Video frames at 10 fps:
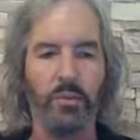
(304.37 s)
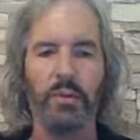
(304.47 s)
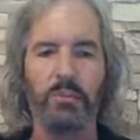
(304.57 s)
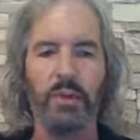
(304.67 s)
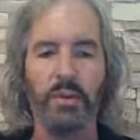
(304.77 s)
or
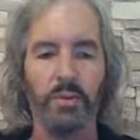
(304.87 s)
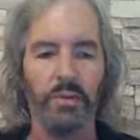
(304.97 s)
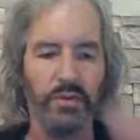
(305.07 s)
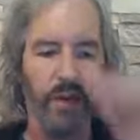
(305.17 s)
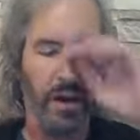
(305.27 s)
a pillar
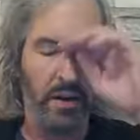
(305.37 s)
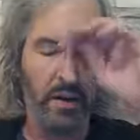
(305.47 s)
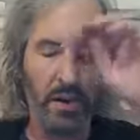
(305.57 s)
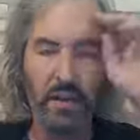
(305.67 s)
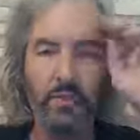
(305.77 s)
of
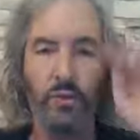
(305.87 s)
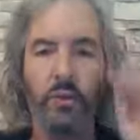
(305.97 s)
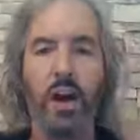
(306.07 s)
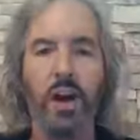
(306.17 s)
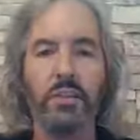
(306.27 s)
fire, so
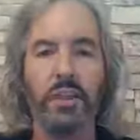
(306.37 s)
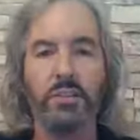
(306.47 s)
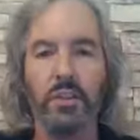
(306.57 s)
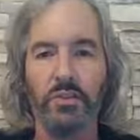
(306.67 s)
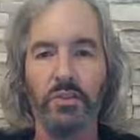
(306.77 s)
God
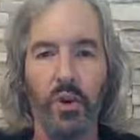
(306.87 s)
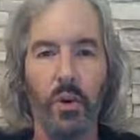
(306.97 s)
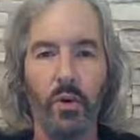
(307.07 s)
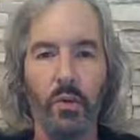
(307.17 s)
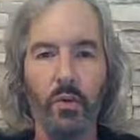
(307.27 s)
lets us
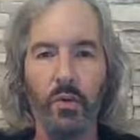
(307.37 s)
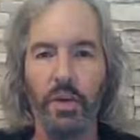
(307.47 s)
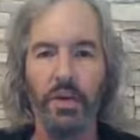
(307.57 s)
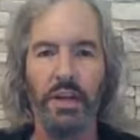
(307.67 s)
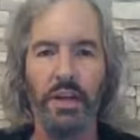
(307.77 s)
know
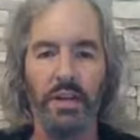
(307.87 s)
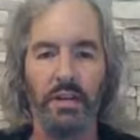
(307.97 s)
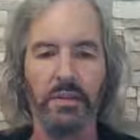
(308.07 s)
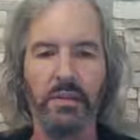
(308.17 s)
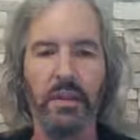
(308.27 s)
where He
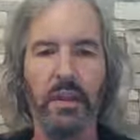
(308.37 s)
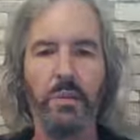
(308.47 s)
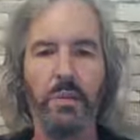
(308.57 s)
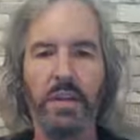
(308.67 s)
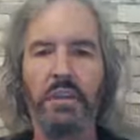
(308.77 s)
is.
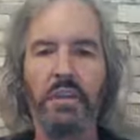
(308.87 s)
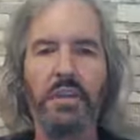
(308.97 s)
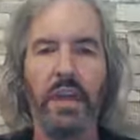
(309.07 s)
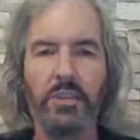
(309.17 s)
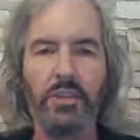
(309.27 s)
We'll get to
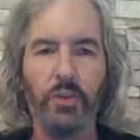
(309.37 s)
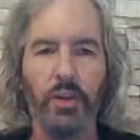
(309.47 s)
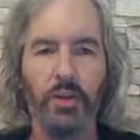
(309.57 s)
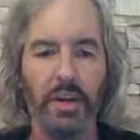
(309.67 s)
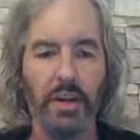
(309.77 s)
that
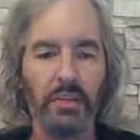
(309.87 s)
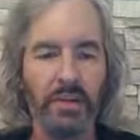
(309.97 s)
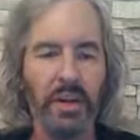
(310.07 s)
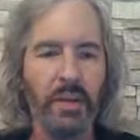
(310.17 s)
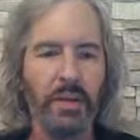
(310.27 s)
shortly
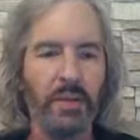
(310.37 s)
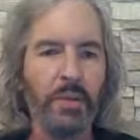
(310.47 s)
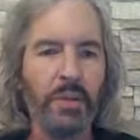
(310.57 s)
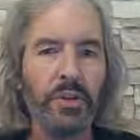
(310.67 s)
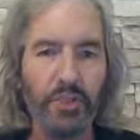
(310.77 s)
because I'm
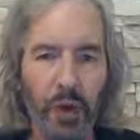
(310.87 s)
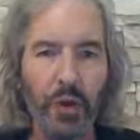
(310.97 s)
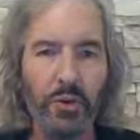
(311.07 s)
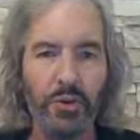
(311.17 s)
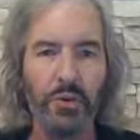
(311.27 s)
going to
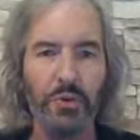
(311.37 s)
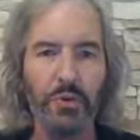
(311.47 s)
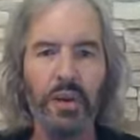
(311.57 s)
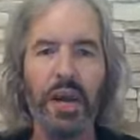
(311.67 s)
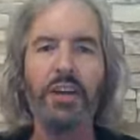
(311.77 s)
tell you
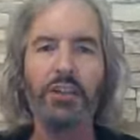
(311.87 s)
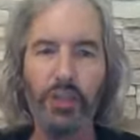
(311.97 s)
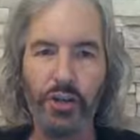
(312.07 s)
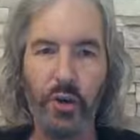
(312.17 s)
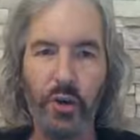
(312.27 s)
and
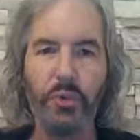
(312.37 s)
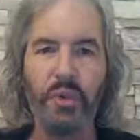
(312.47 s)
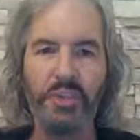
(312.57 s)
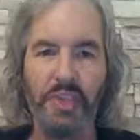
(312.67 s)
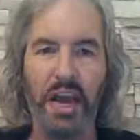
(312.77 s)
show you
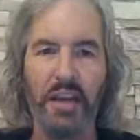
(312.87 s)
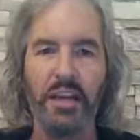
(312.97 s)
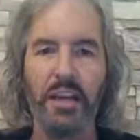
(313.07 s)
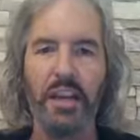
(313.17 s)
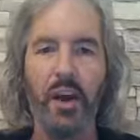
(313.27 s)

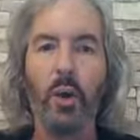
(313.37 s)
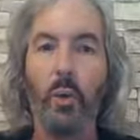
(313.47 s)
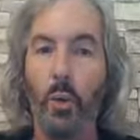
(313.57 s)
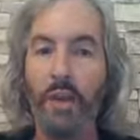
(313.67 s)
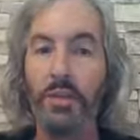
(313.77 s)
exactly
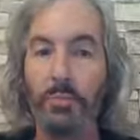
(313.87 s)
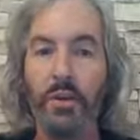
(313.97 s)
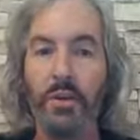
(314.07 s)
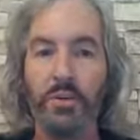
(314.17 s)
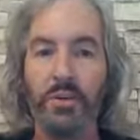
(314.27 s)
what the
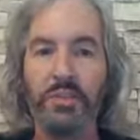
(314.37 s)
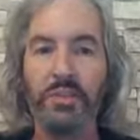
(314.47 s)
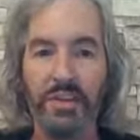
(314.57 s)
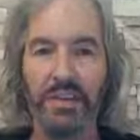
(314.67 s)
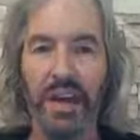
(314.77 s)
pillar is
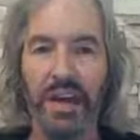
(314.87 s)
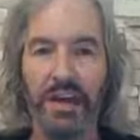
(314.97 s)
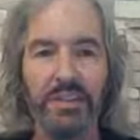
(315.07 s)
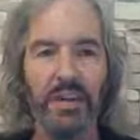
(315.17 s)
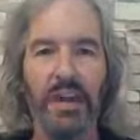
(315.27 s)
today.
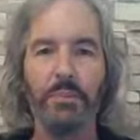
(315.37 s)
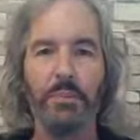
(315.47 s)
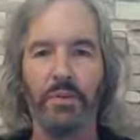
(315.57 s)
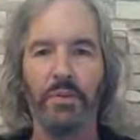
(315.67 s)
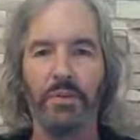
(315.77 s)
It's not a
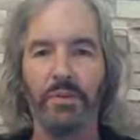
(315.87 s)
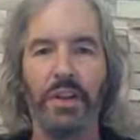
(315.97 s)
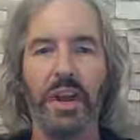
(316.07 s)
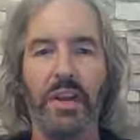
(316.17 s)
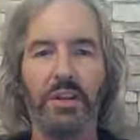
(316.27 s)
pillar of
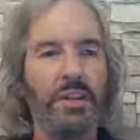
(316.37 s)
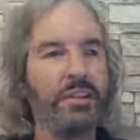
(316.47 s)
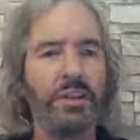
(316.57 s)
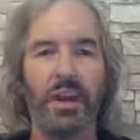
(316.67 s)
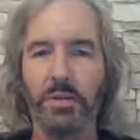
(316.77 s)
cloud and it's
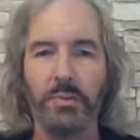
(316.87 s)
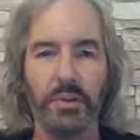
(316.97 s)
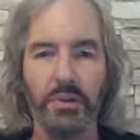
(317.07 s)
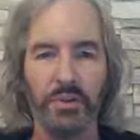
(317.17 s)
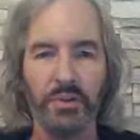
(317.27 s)
not a
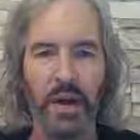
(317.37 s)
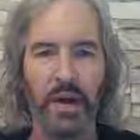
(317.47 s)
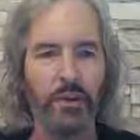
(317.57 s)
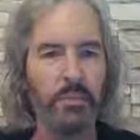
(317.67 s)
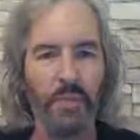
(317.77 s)
pillar of fire.
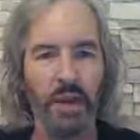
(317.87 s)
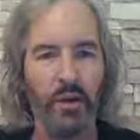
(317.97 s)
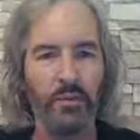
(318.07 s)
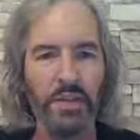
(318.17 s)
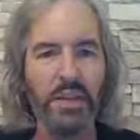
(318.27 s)
You may
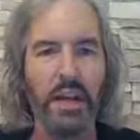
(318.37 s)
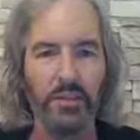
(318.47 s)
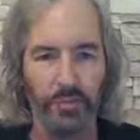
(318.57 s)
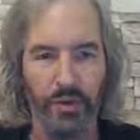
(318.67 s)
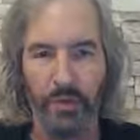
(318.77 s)
already guess
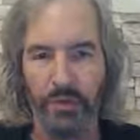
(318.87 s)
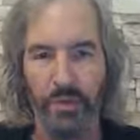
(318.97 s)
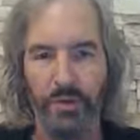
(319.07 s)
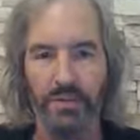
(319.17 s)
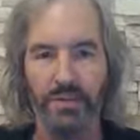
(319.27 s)
what I'm
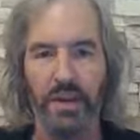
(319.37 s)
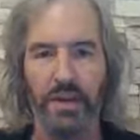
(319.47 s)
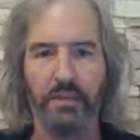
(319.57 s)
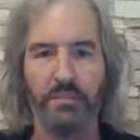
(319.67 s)
going to say.